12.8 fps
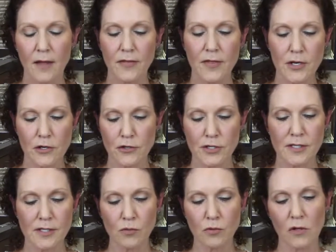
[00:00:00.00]
The
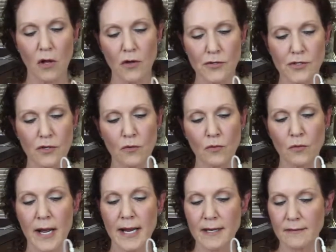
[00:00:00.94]
nurses will also
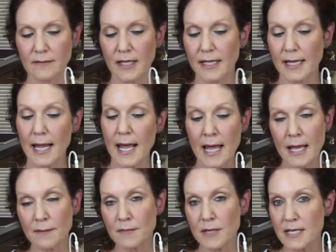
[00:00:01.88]
write like
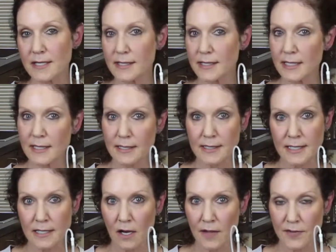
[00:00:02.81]
A, B, C,
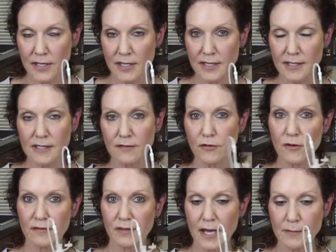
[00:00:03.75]
D on these. If you
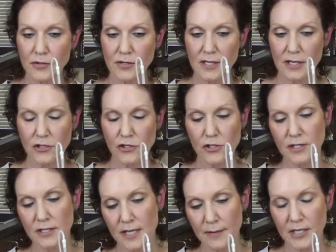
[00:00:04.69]
have
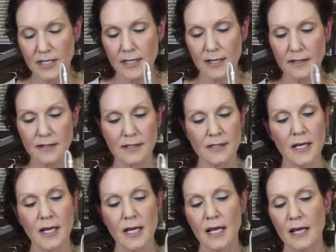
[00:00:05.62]
liposuction, tummy tucks.
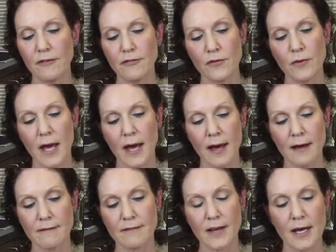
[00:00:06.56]
If you
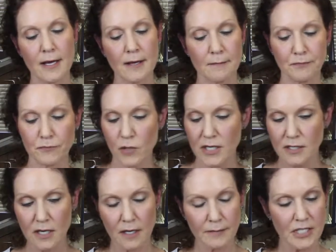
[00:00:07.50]
have
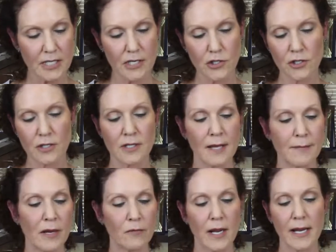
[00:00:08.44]
breast augmentation, they
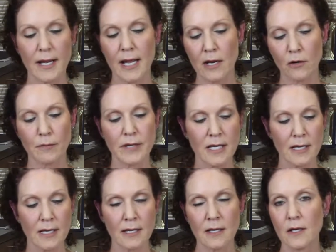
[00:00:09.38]
may write A or
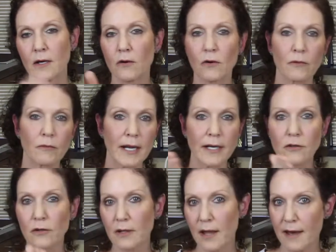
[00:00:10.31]
B, or right
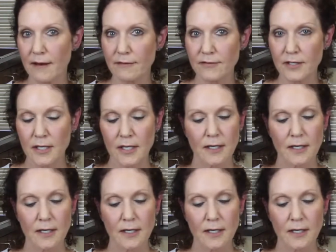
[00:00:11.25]
or left.